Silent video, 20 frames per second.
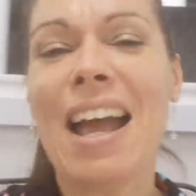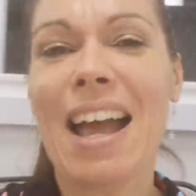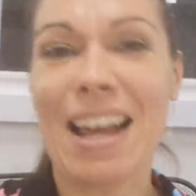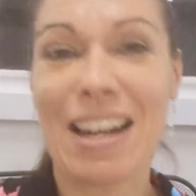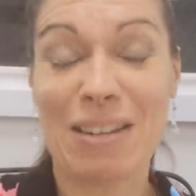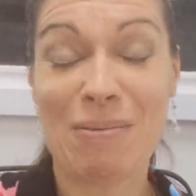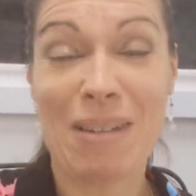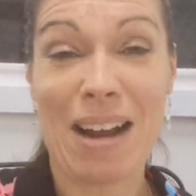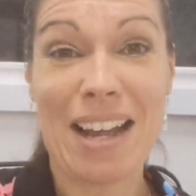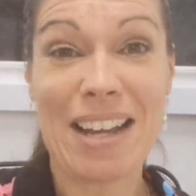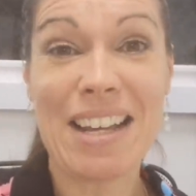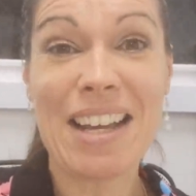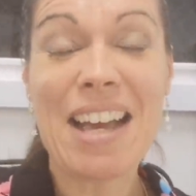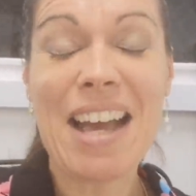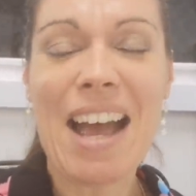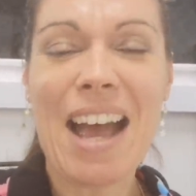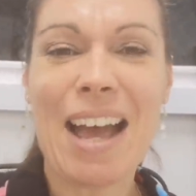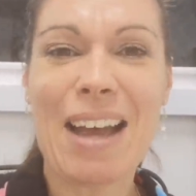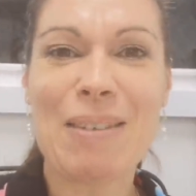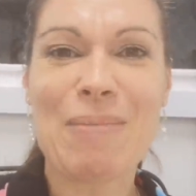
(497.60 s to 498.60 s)
Anyway,
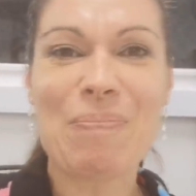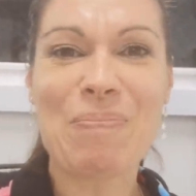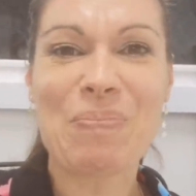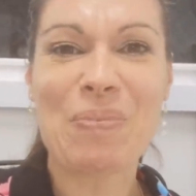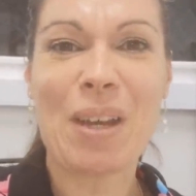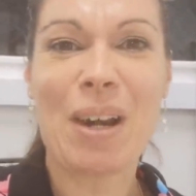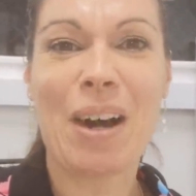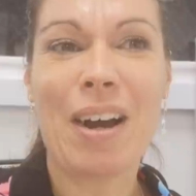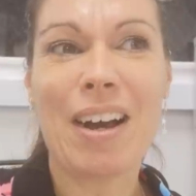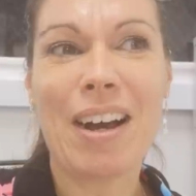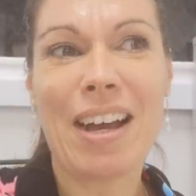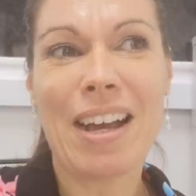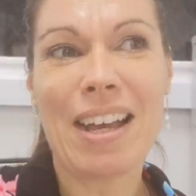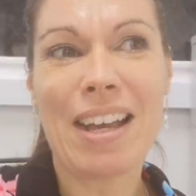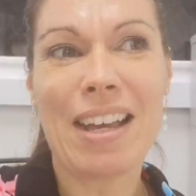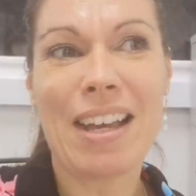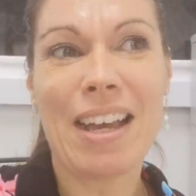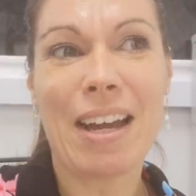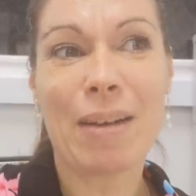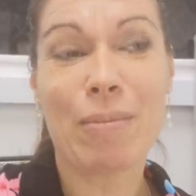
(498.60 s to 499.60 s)
I'm
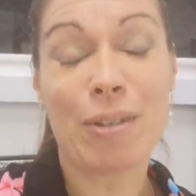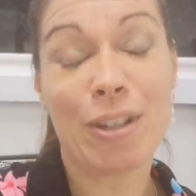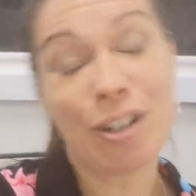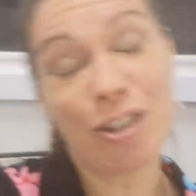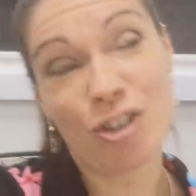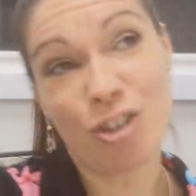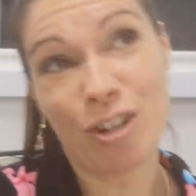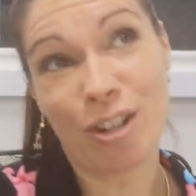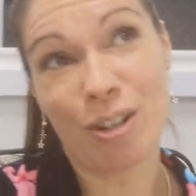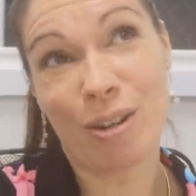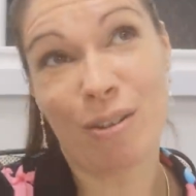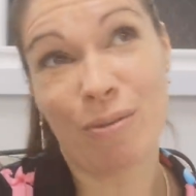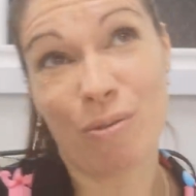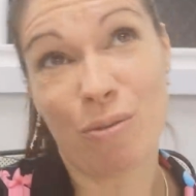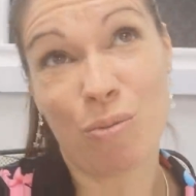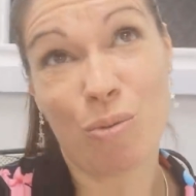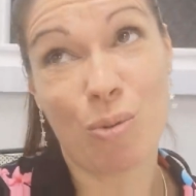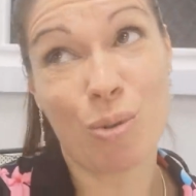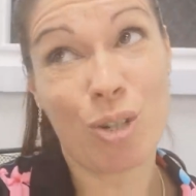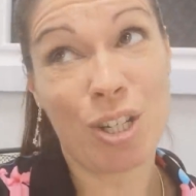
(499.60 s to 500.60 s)
going to try and go out for
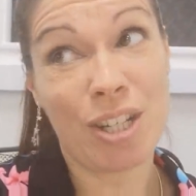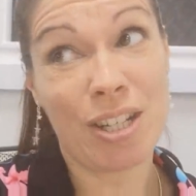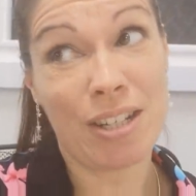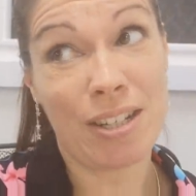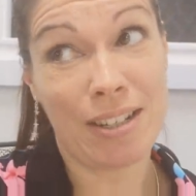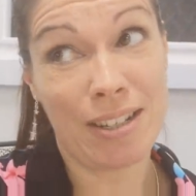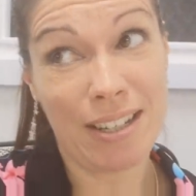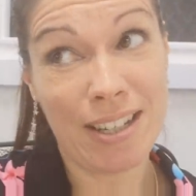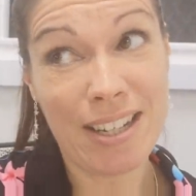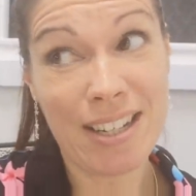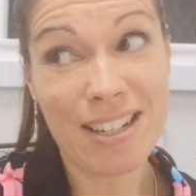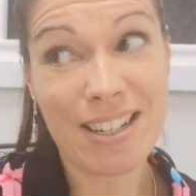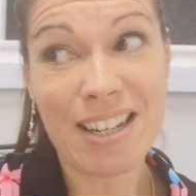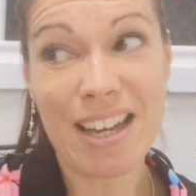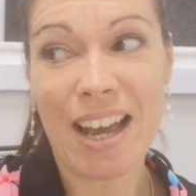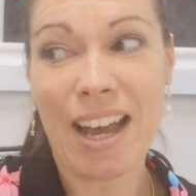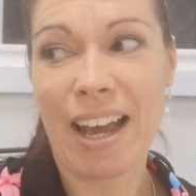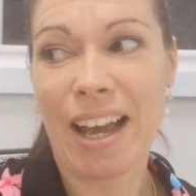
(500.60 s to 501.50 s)
a walk tonight,